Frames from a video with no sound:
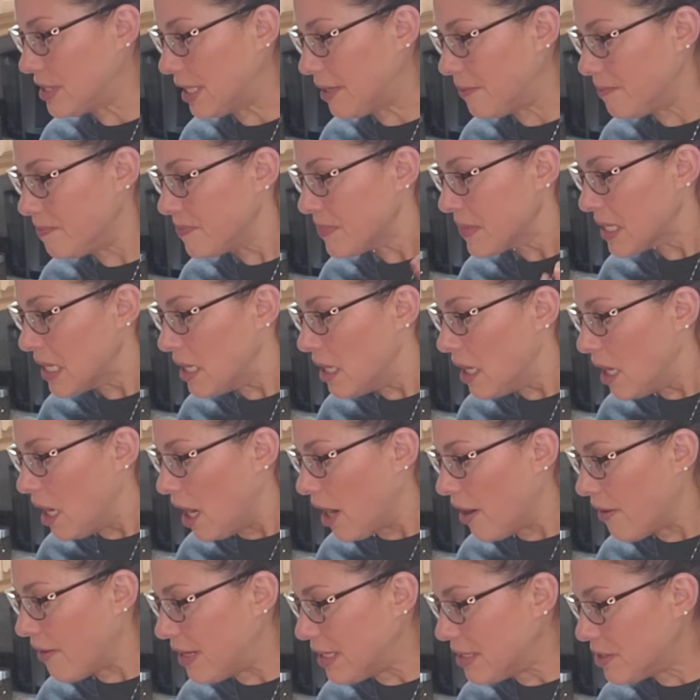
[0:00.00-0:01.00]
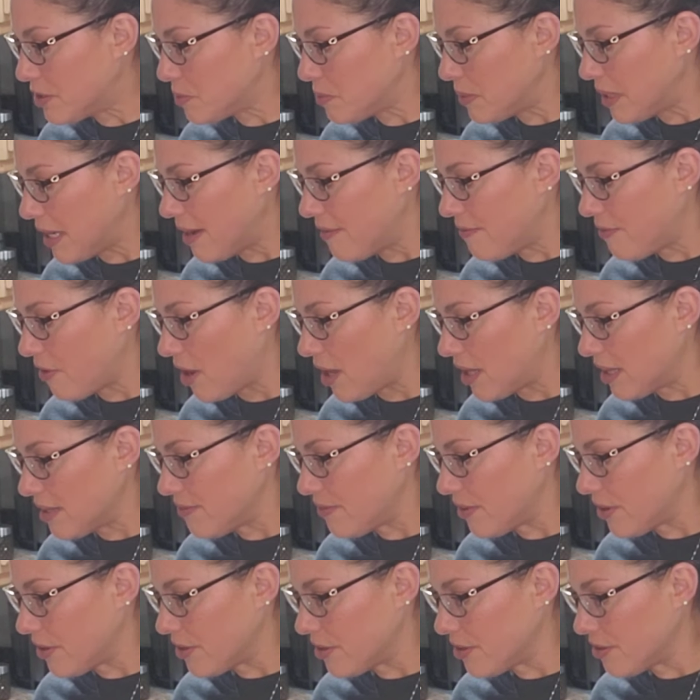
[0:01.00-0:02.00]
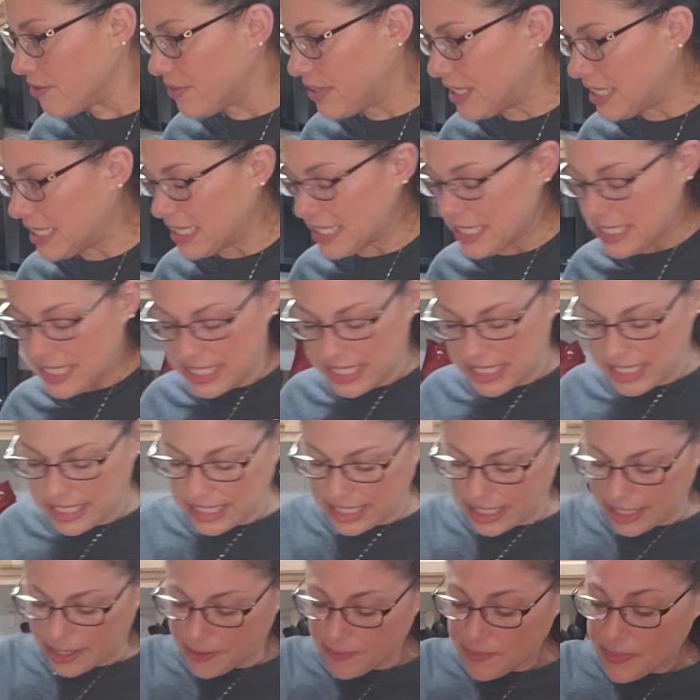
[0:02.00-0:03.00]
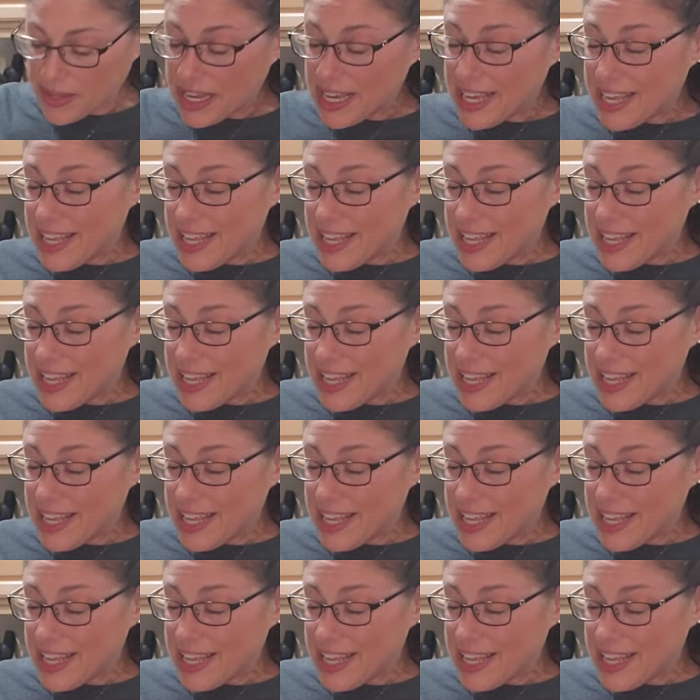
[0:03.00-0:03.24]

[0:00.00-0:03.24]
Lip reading: it. All right, so we have all of our ingredients in here.